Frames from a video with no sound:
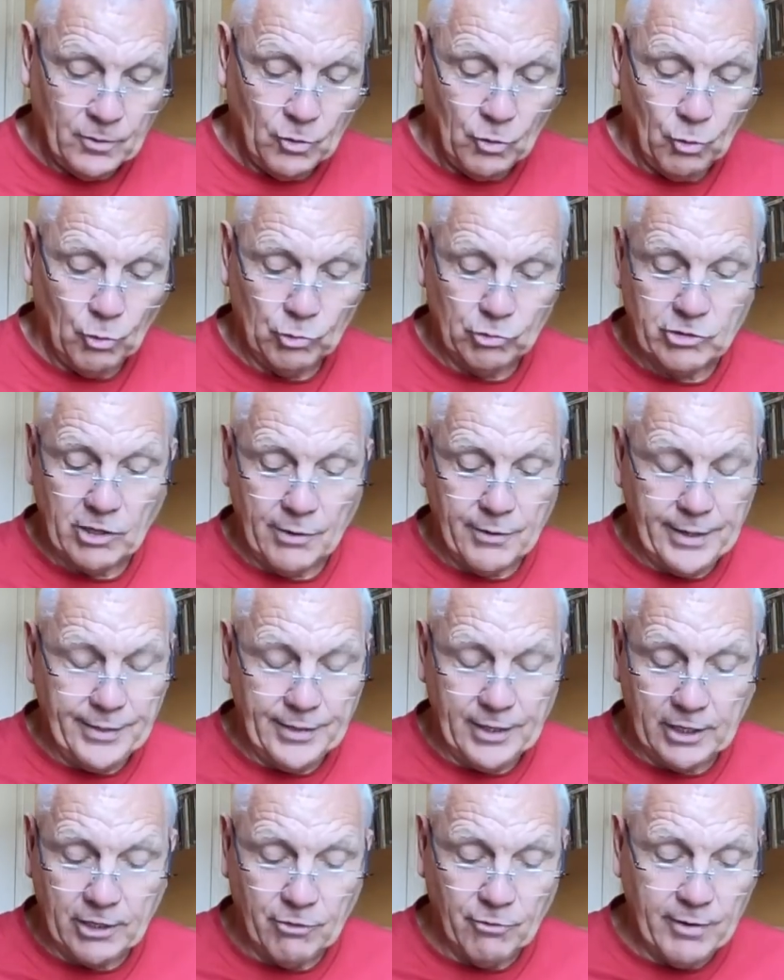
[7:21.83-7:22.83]
Also in
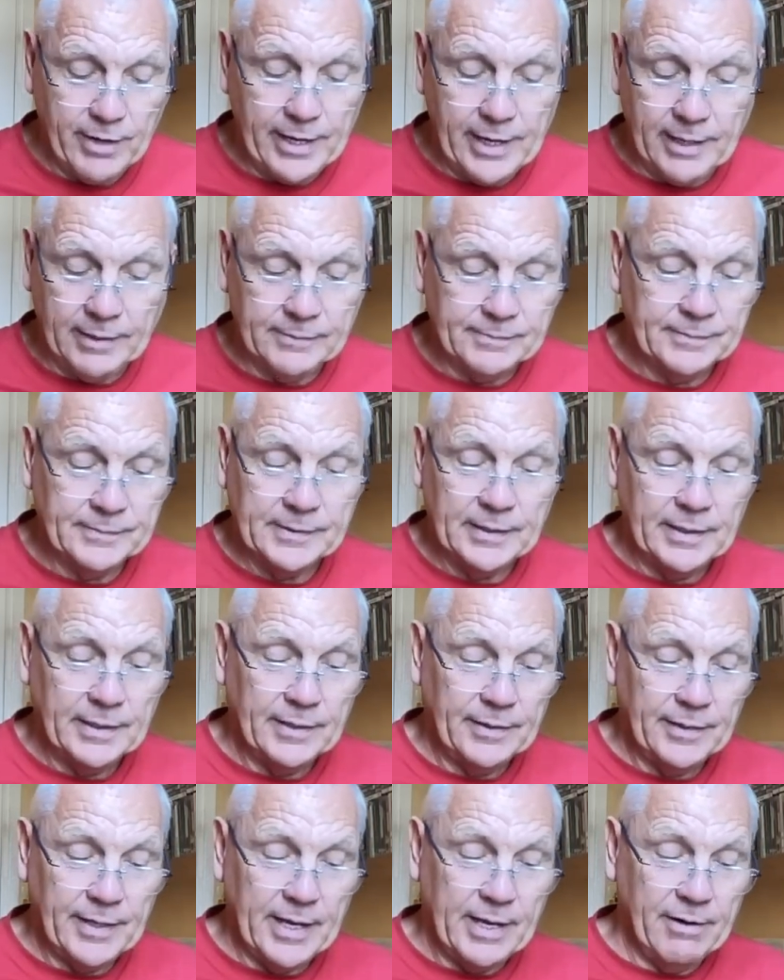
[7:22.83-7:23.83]
the career,
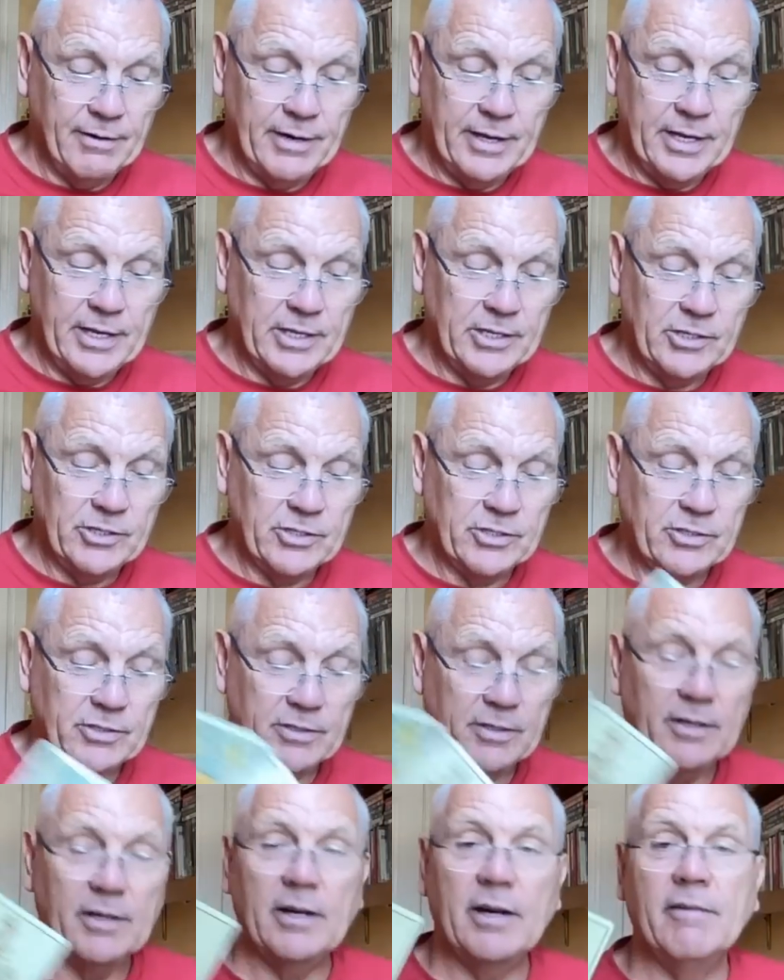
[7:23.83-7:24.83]
there is
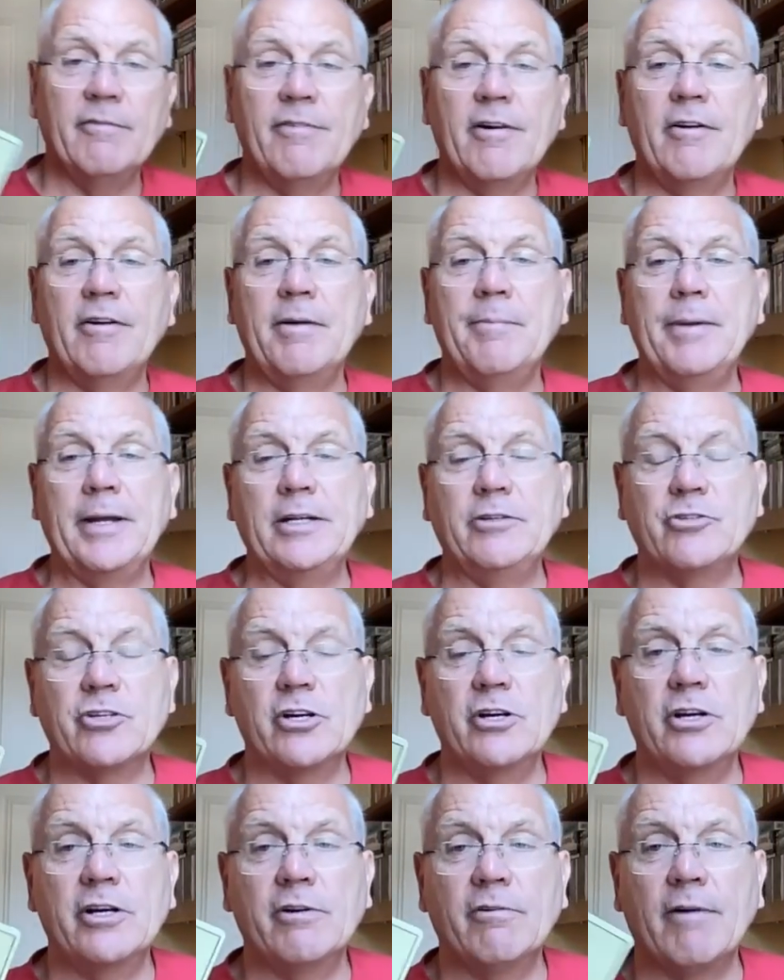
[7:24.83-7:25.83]
a very big
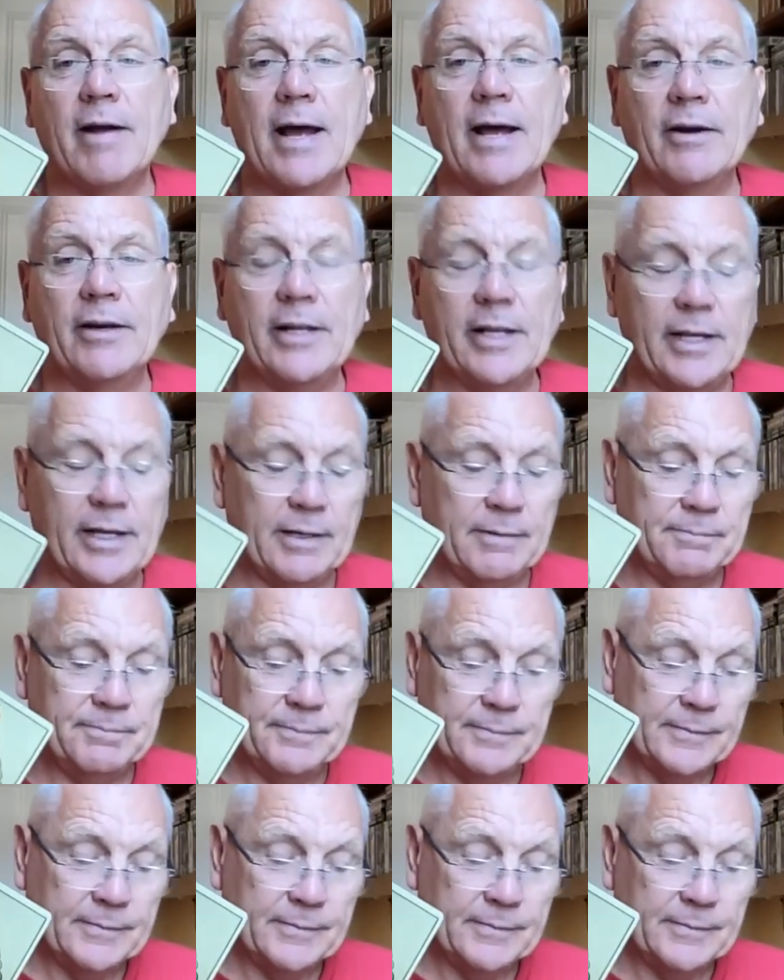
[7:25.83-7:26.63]
turnaround here.